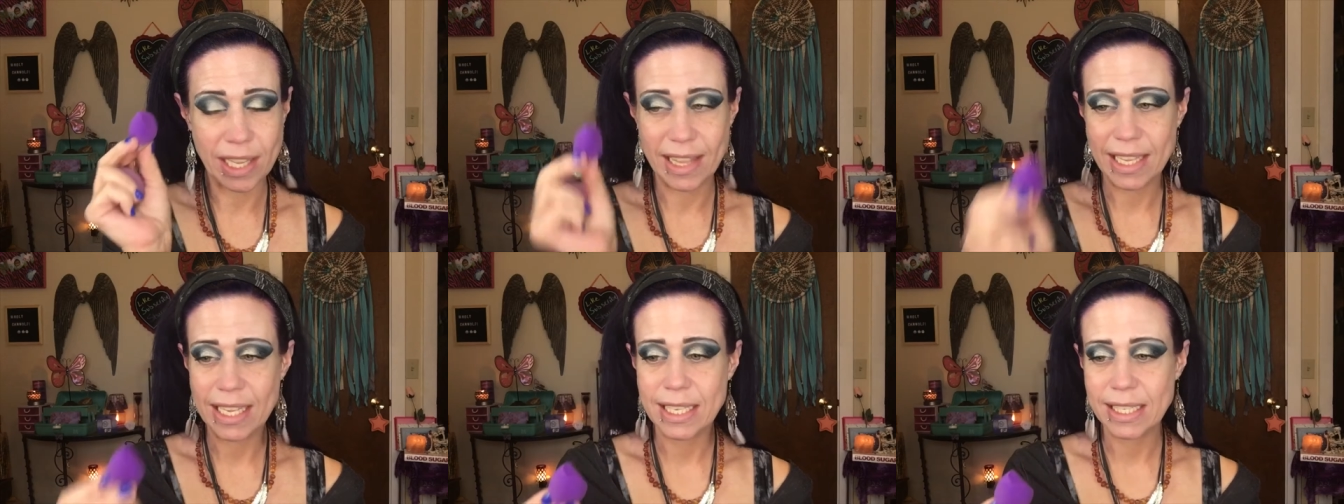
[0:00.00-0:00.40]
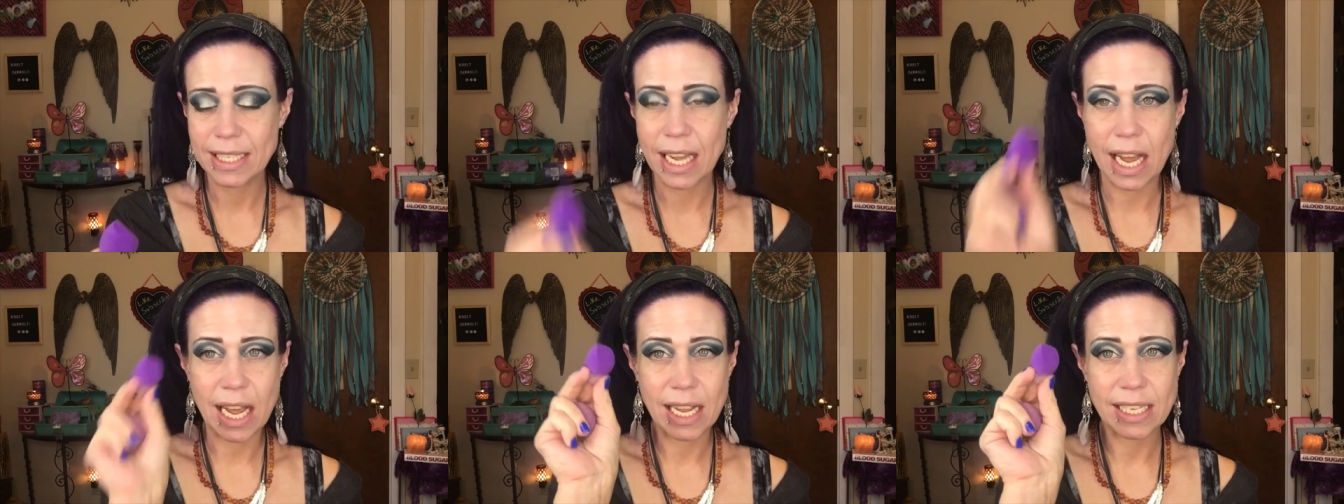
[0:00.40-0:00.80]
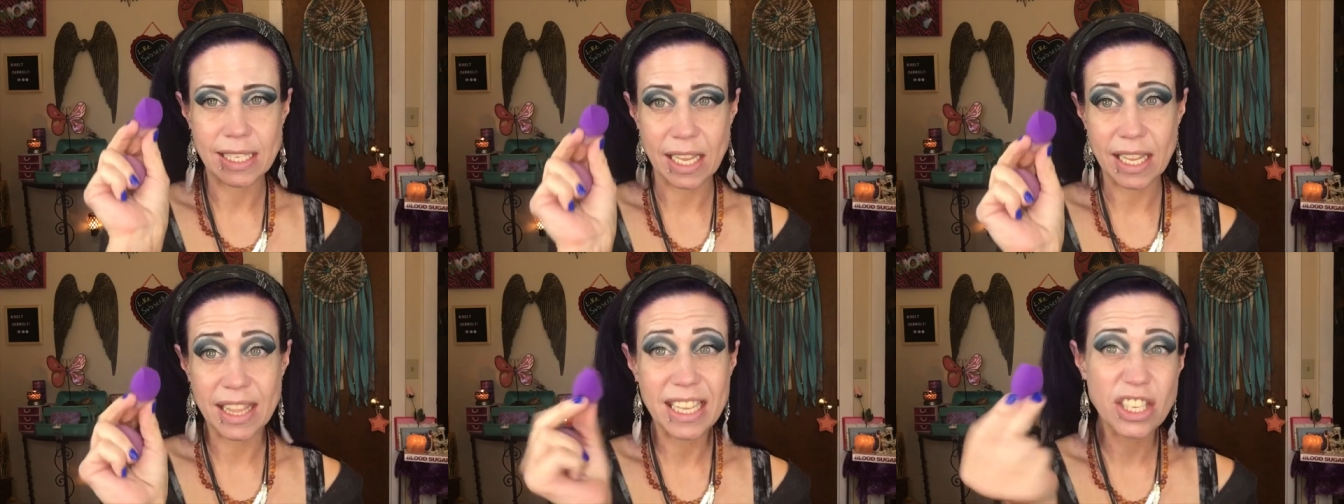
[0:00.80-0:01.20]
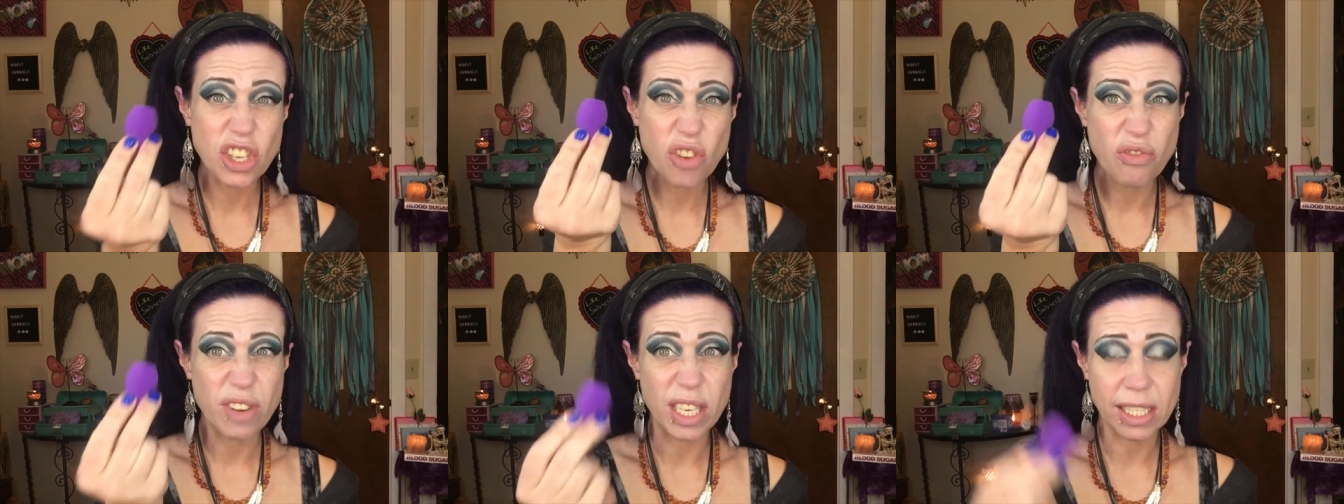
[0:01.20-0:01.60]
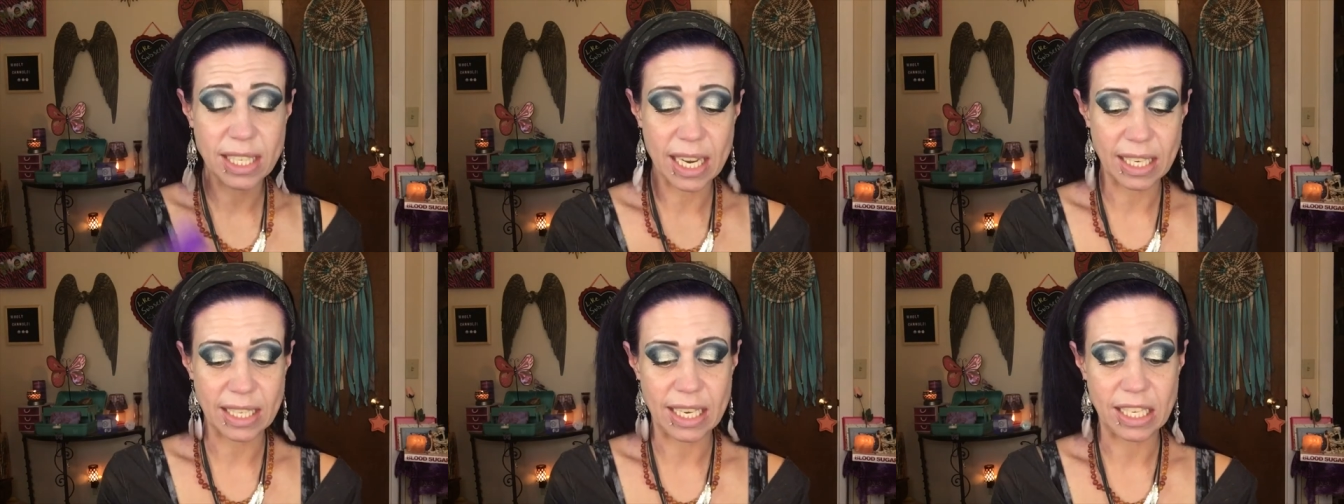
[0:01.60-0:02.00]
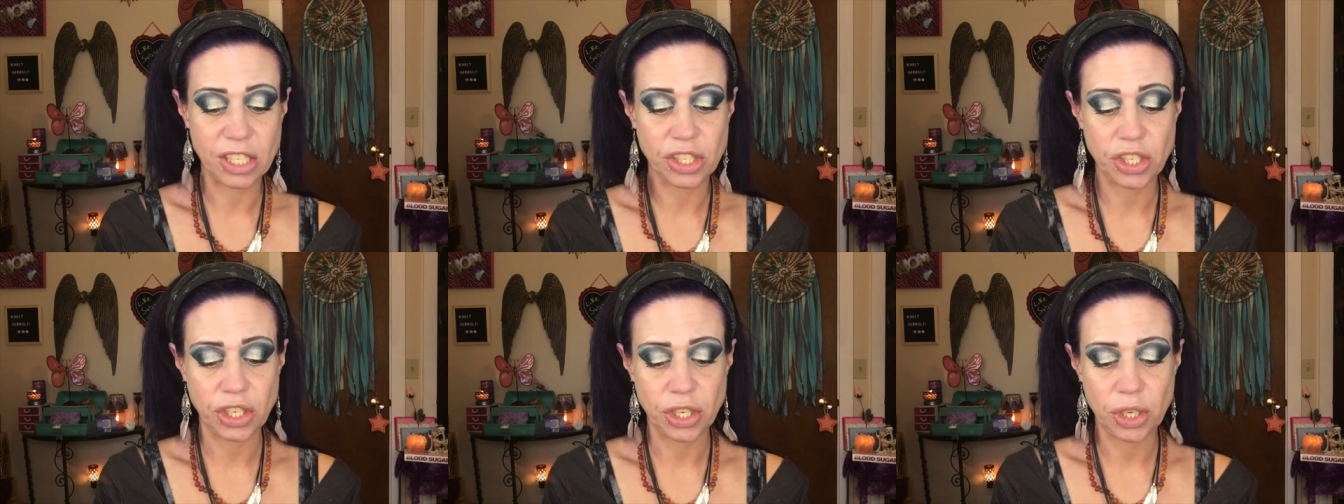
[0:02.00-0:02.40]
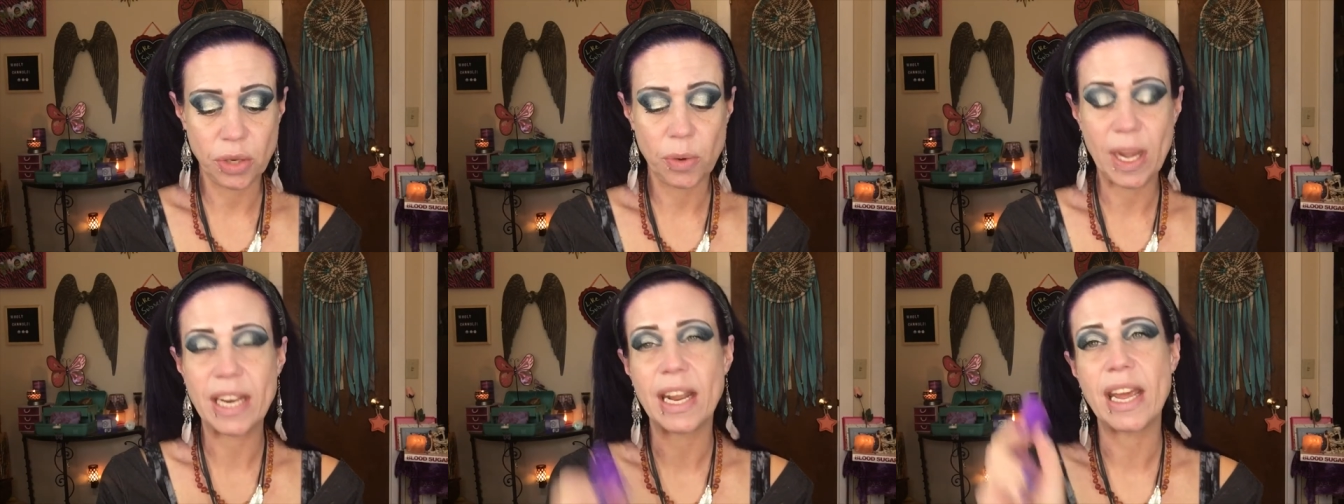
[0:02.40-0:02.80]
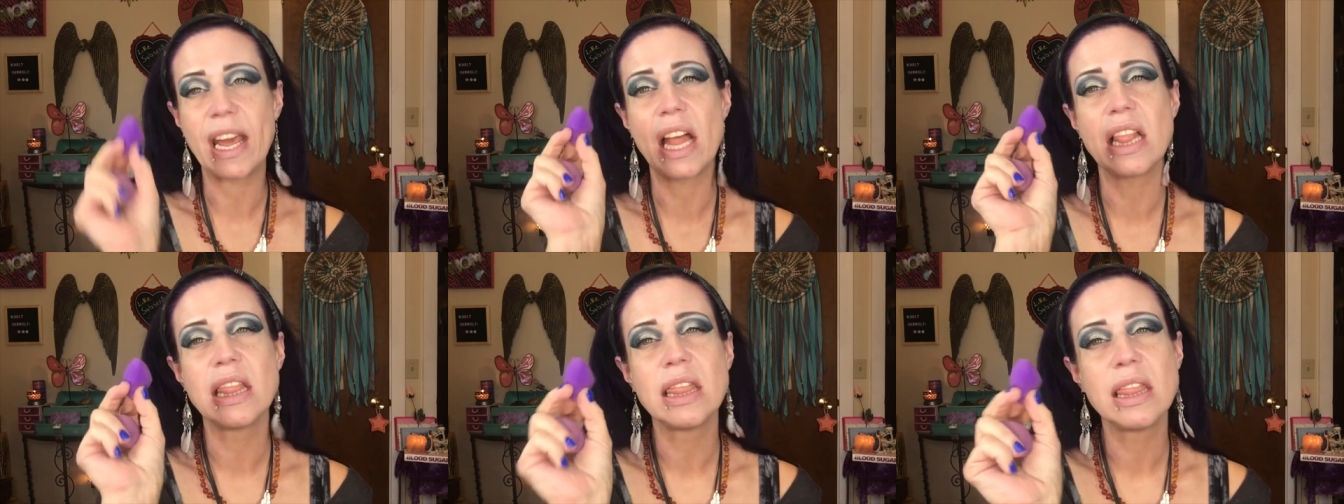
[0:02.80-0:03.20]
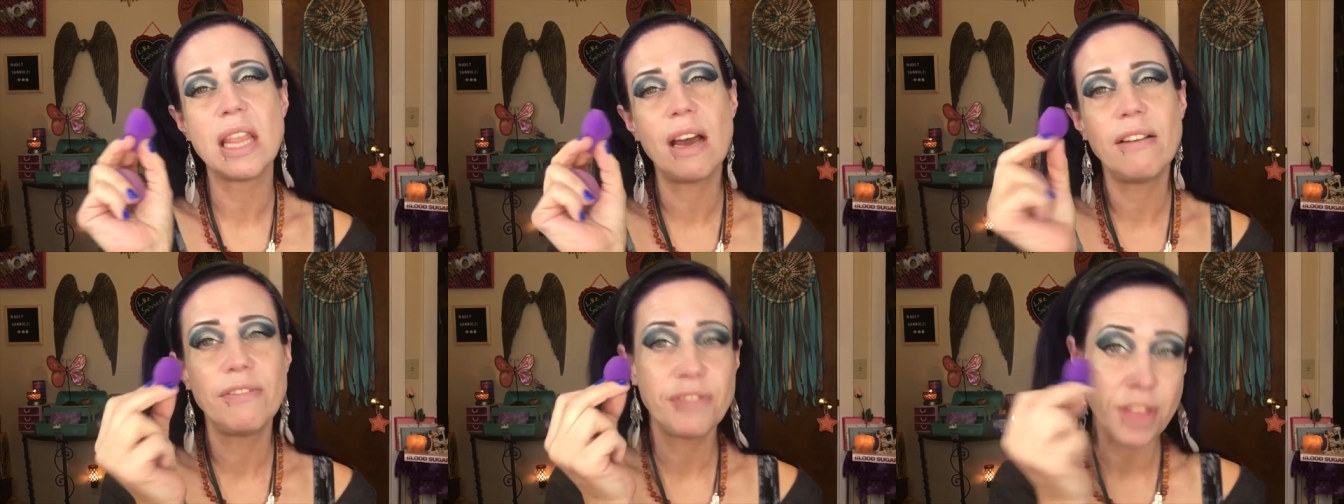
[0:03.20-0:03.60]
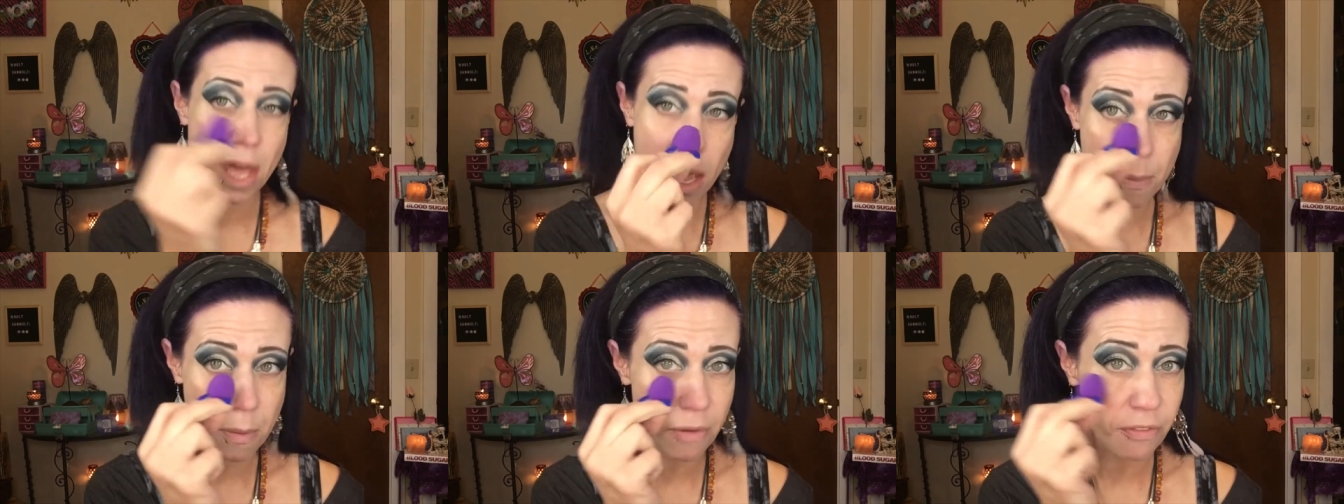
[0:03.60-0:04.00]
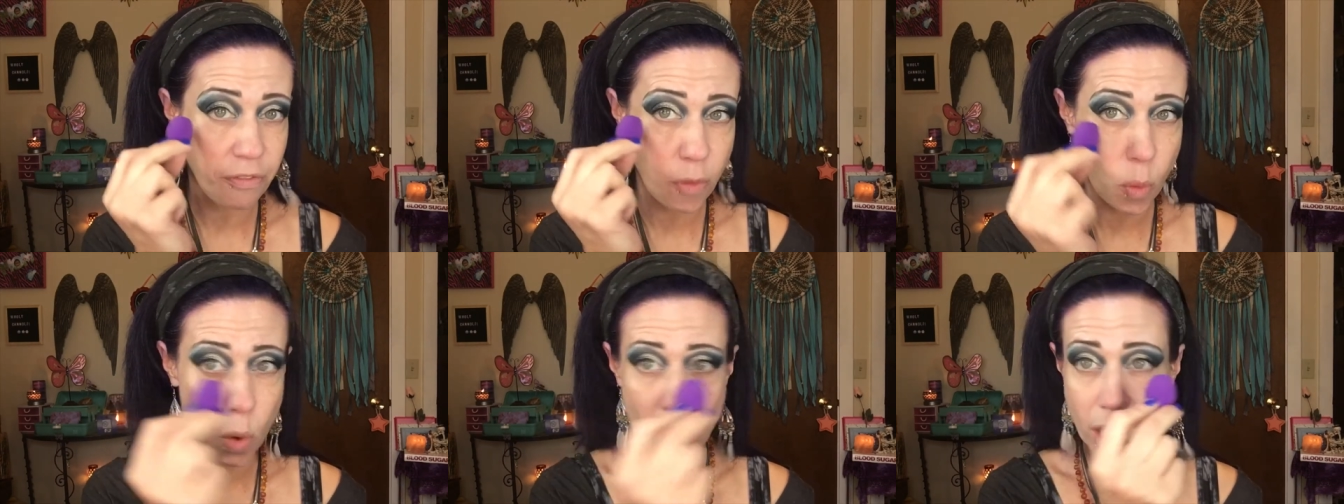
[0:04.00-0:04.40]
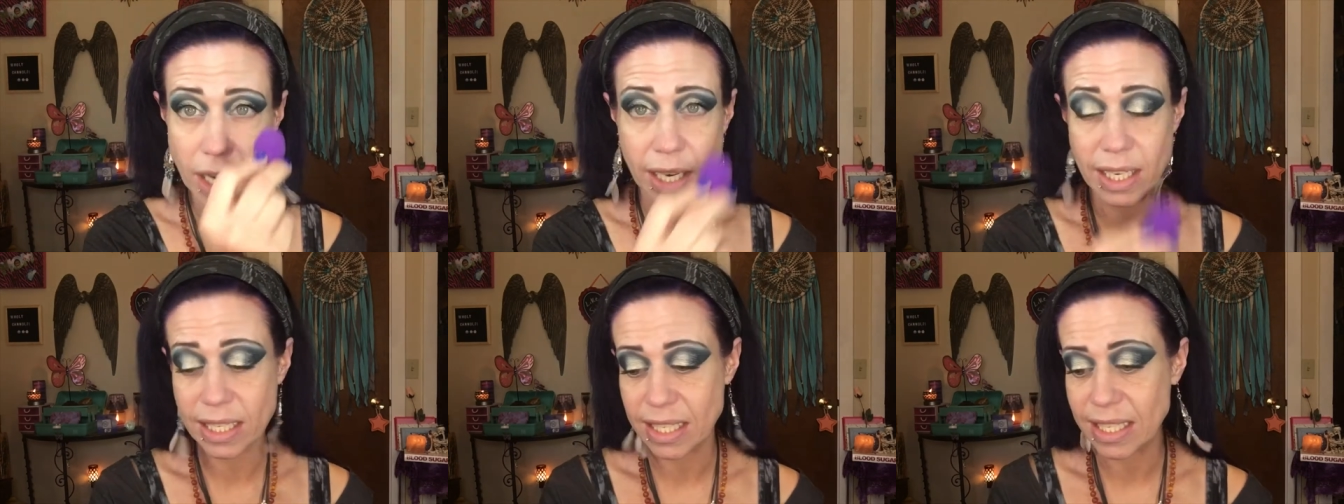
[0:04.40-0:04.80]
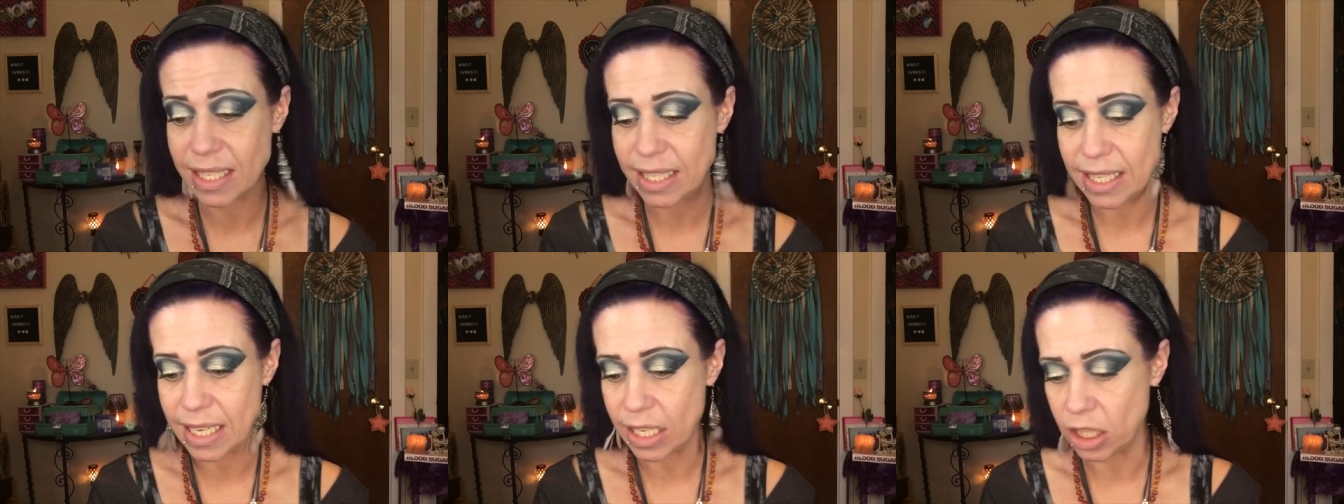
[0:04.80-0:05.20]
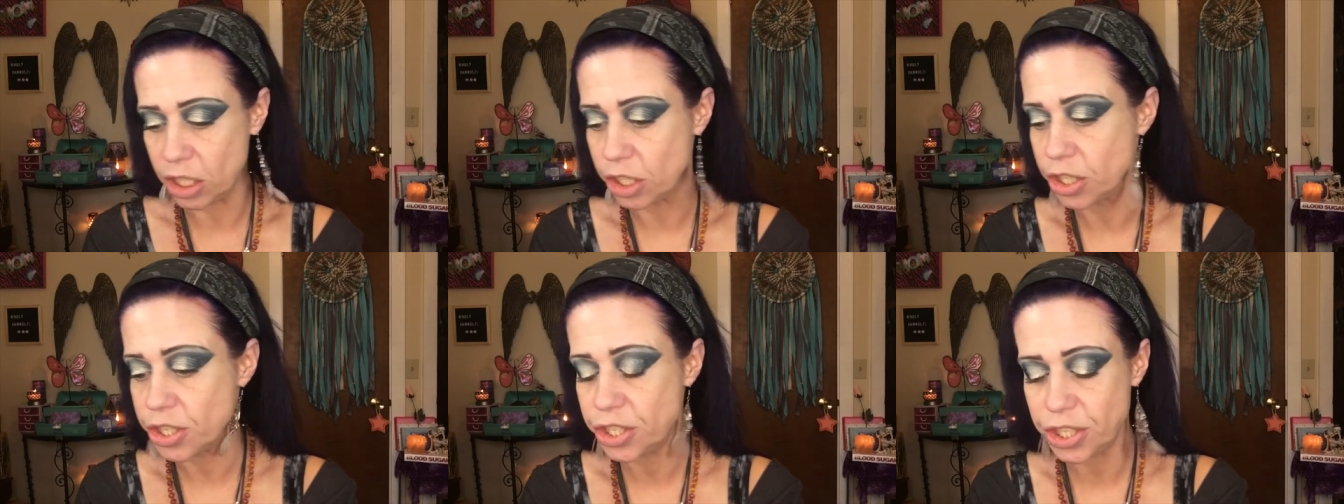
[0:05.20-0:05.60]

of these guys. These are Real Techniques too, and I love them for concealer.